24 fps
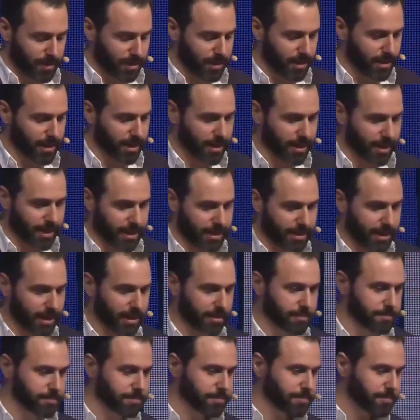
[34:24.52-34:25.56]
uh, to hand
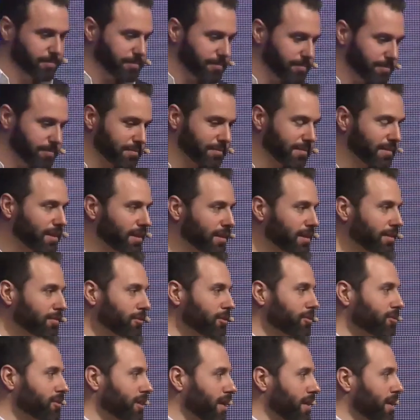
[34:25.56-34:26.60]
out. If you
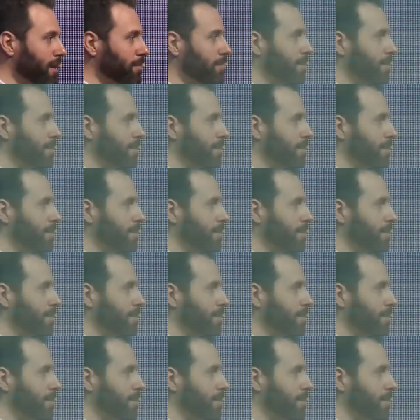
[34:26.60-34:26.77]
sign up